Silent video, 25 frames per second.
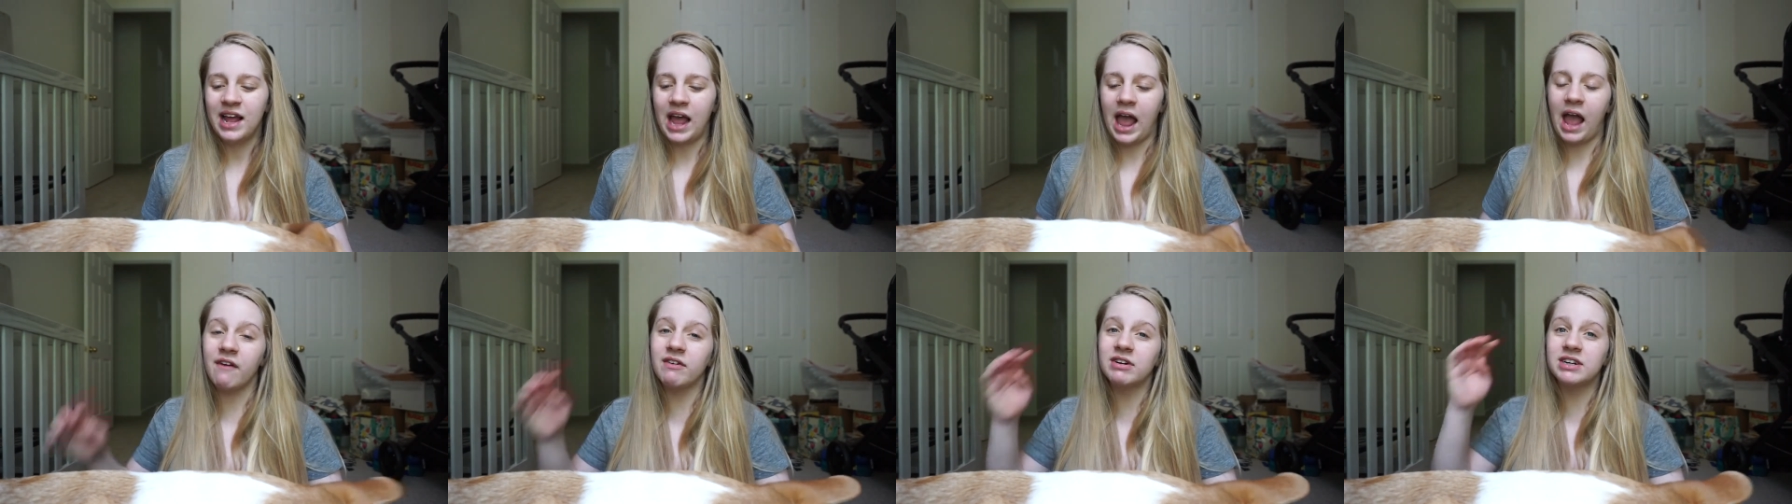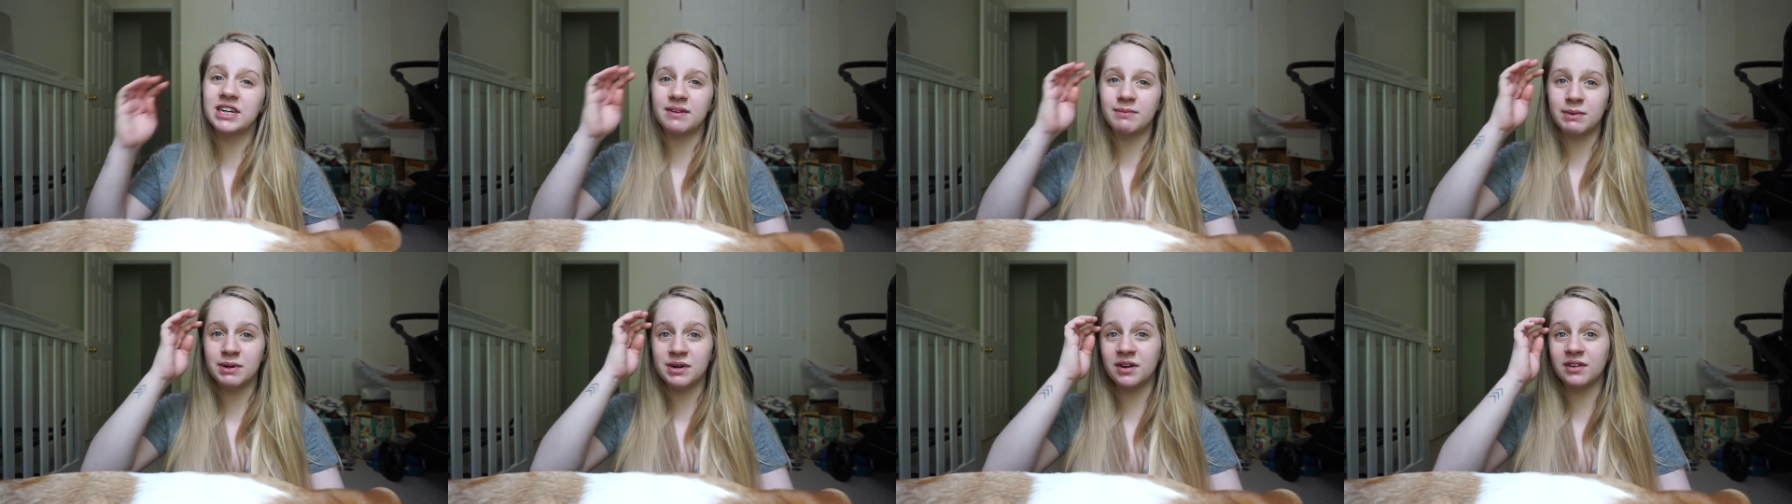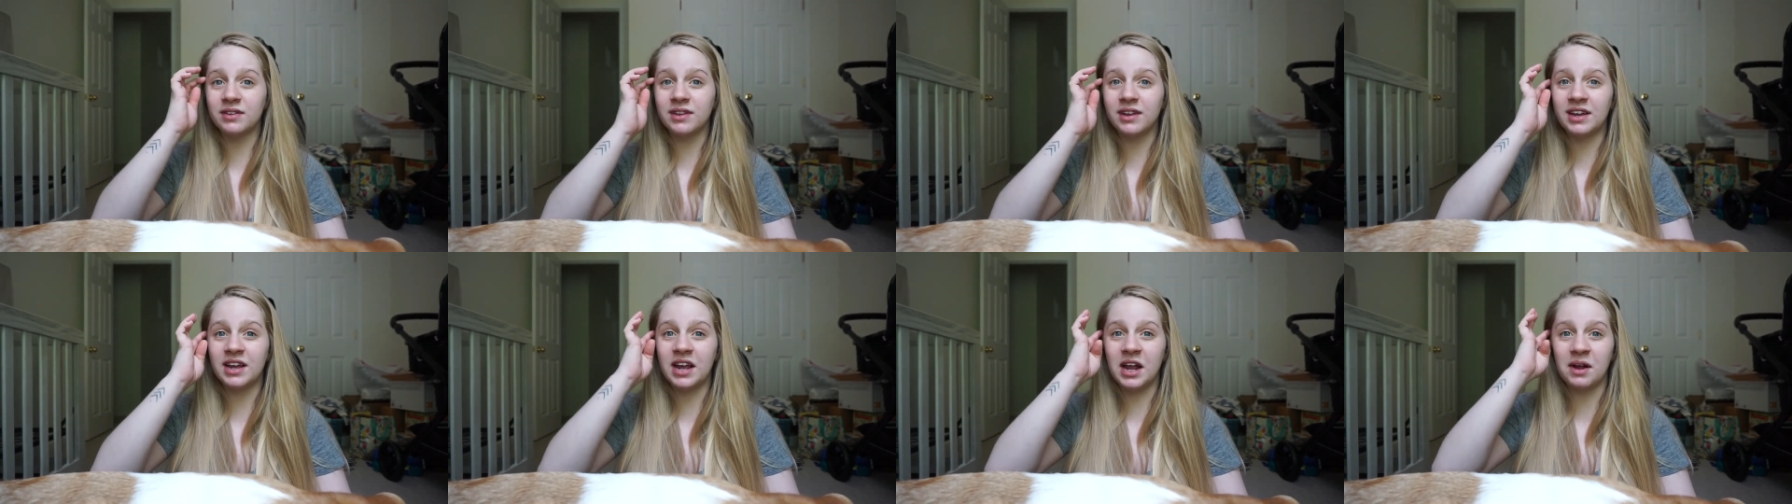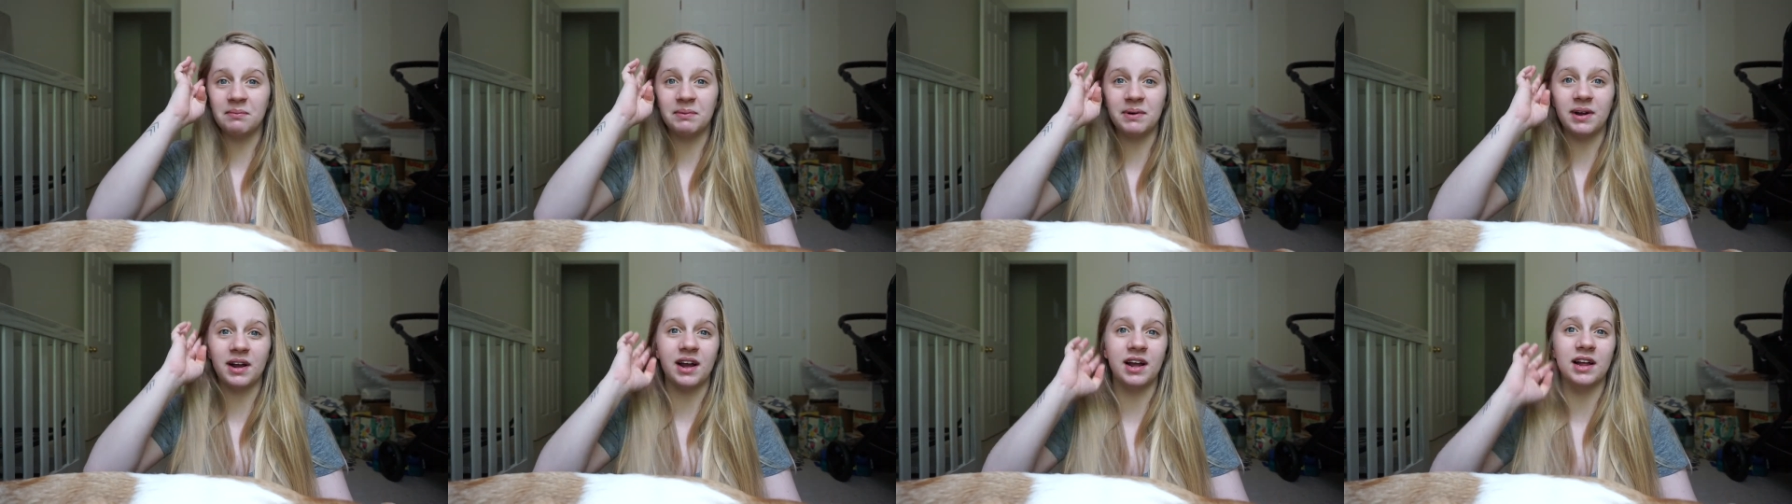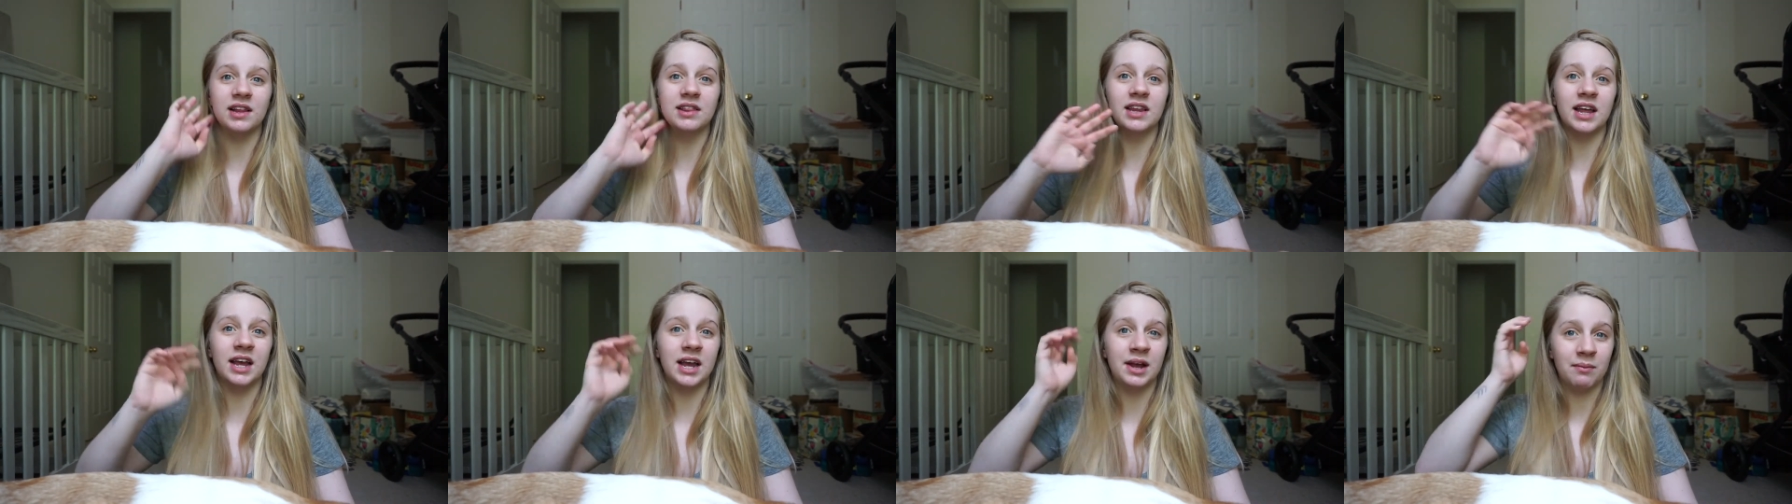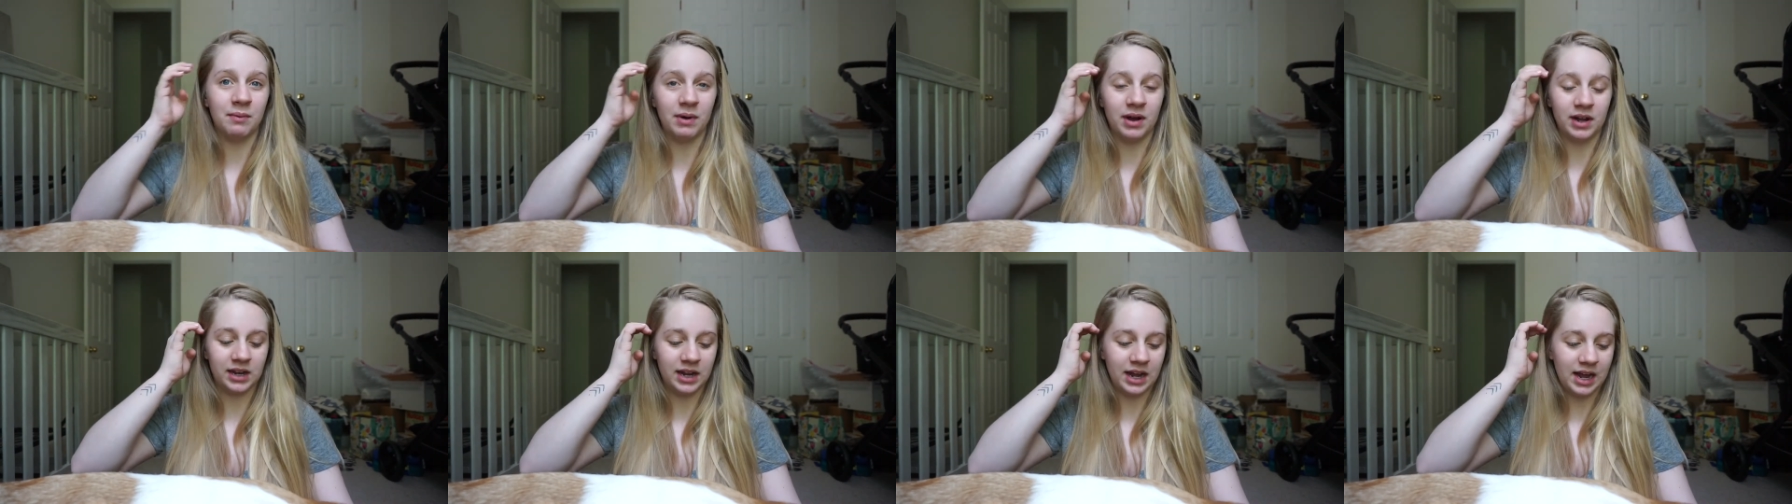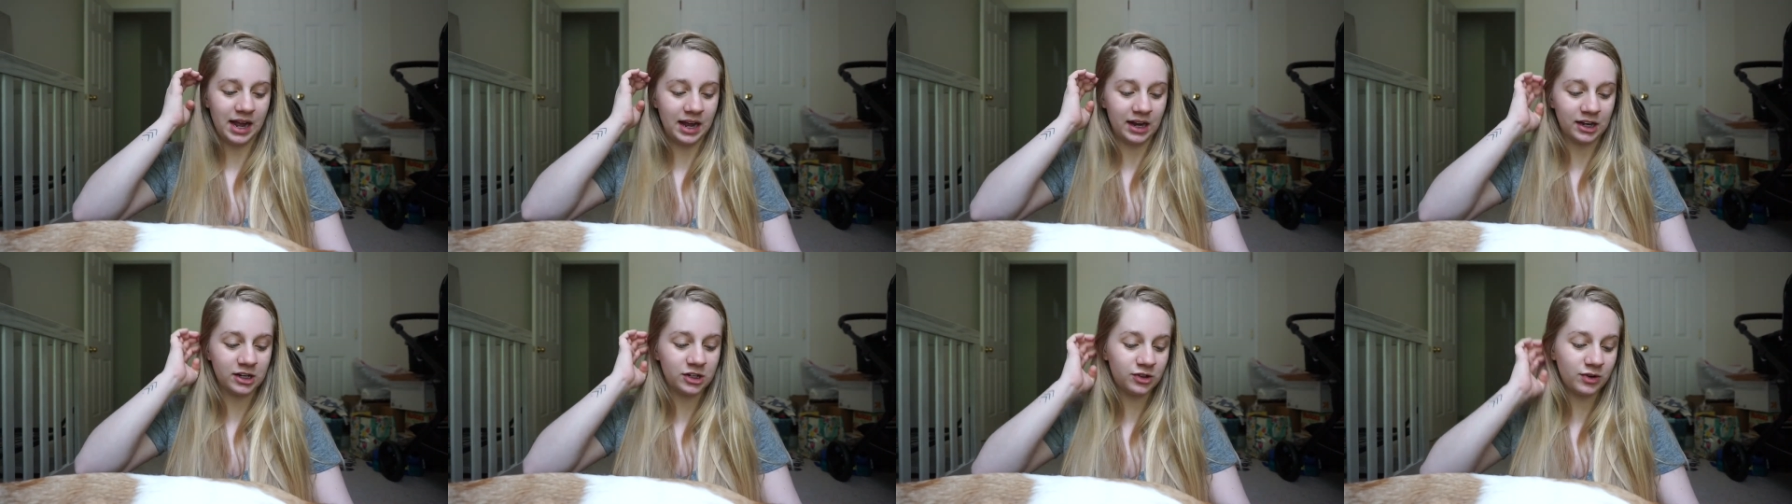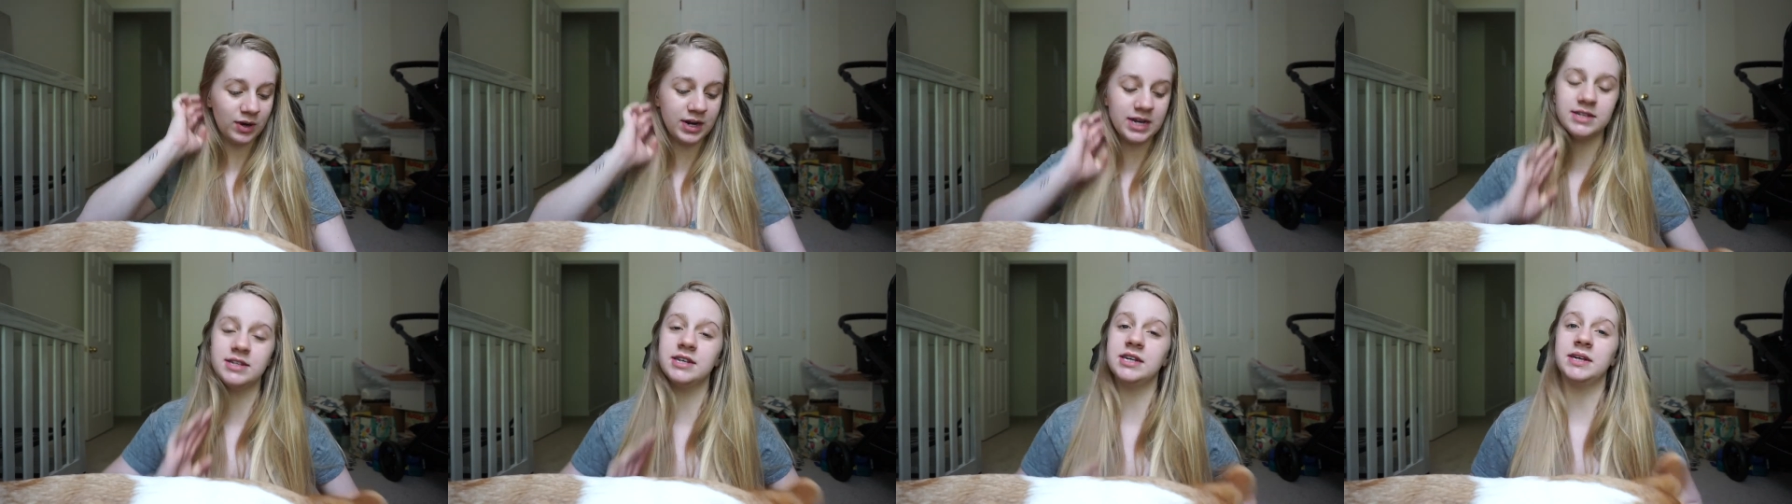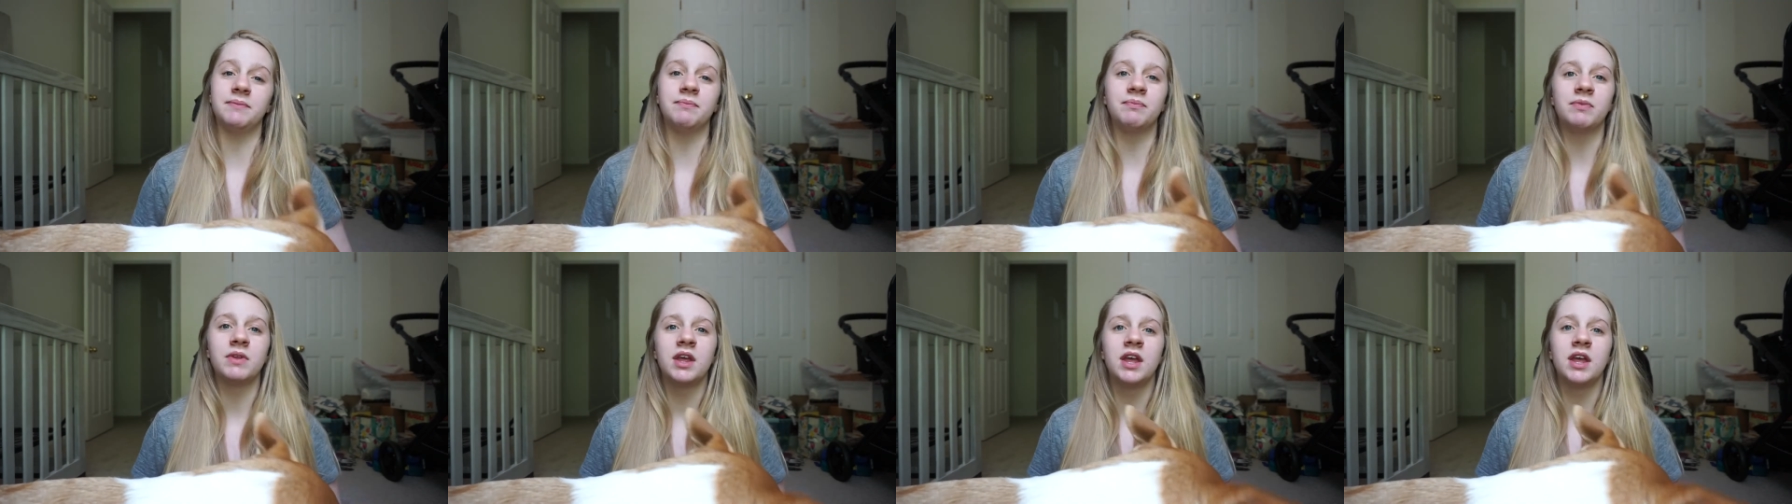Every time I turn the camera on, they want to act crazy.